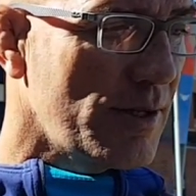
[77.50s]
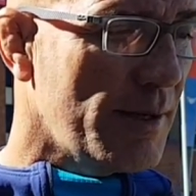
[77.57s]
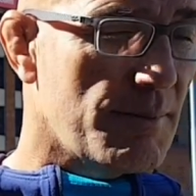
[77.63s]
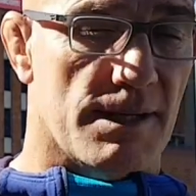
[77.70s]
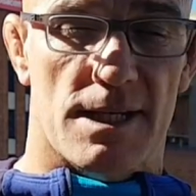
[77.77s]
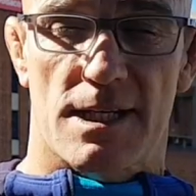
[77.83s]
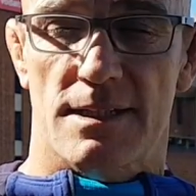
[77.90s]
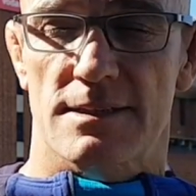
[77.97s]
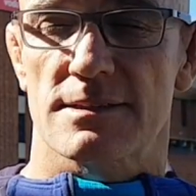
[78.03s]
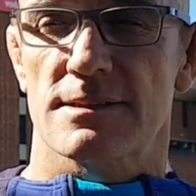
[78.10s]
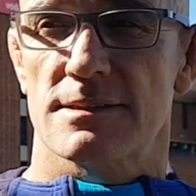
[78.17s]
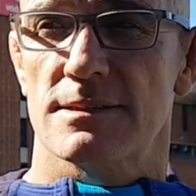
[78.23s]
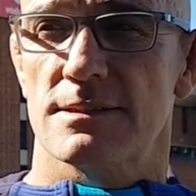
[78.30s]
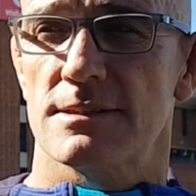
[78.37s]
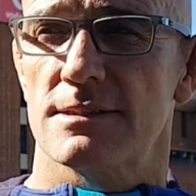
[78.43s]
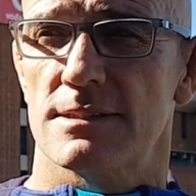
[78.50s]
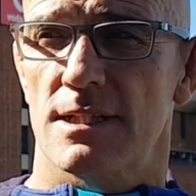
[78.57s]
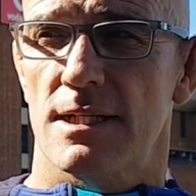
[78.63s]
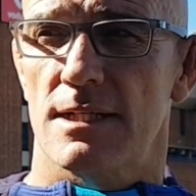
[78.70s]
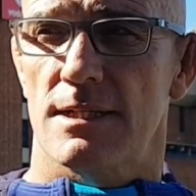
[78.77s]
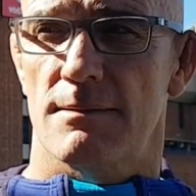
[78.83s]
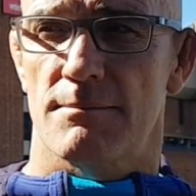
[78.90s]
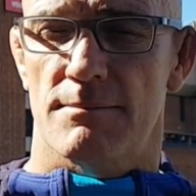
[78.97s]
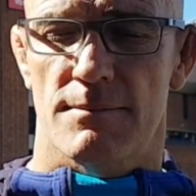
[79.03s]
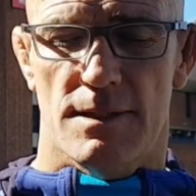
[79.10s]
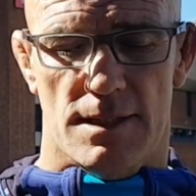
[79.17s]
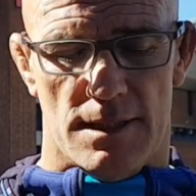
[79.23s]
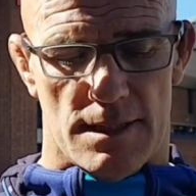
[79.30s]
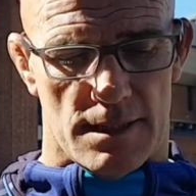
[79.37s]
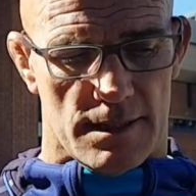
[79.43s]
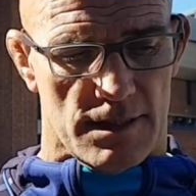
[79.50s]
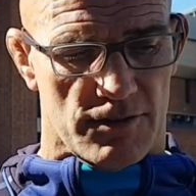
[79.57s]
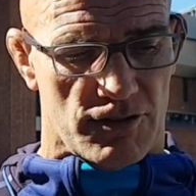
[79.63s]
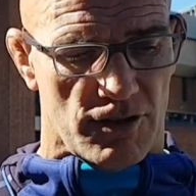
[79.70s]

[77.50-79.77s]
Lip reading: will come again. They